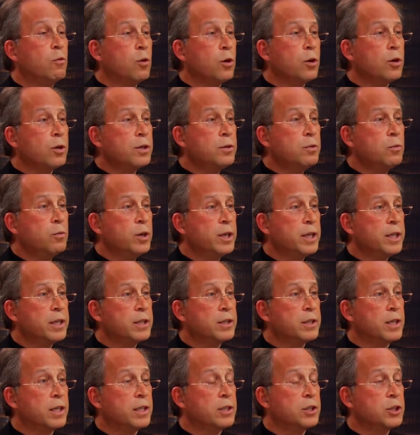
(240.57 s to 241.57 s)
worked
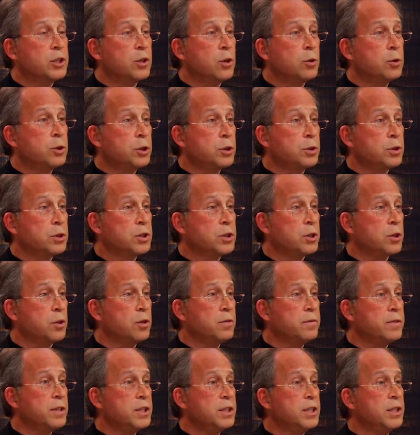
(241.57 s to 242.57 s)
with social
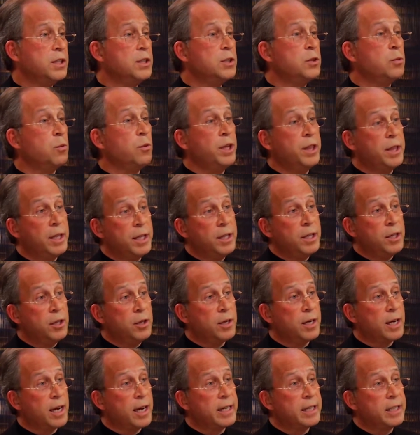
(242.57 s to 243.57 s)
services within the
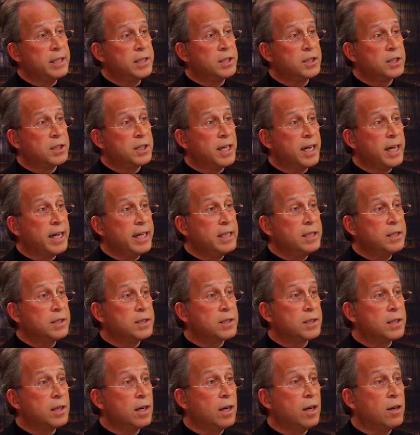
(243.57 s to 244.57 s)
United
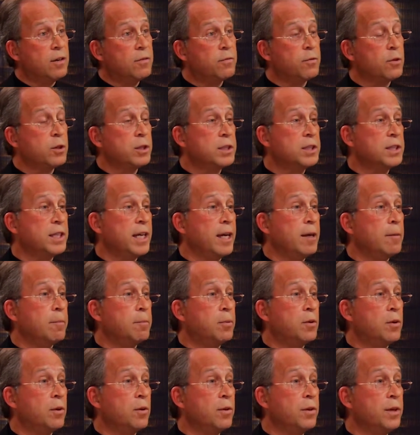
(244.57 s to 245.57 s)
States. For
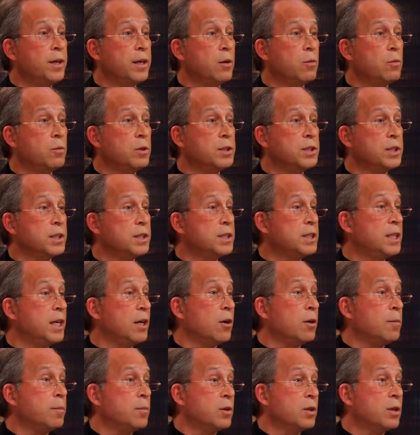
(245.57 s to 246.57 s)
example, there was a
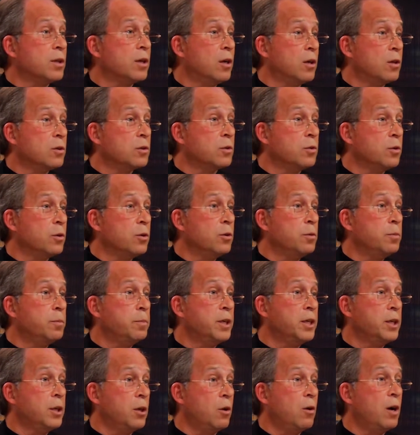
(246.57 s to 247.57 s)
terrible cult
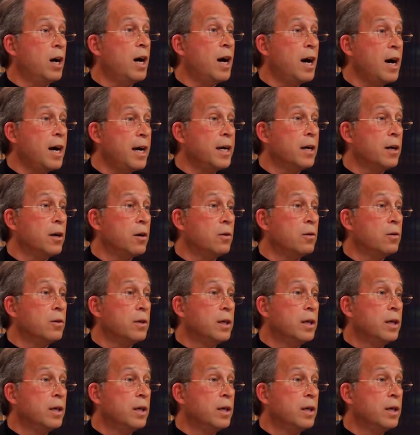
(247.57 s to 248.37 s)
group in Ohio